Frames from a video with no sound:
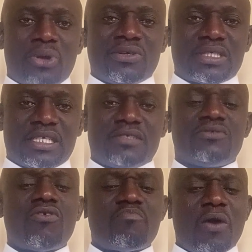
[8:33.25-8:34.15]
Okay,
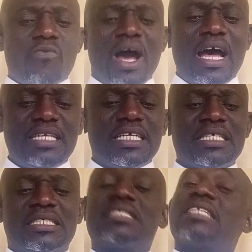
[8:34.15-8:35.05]
number one
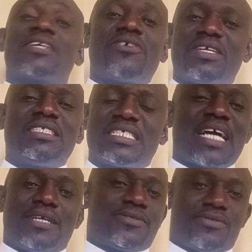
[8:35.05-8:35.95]
is the Security
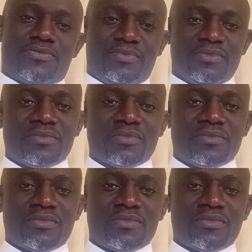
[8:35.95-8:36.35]
Council.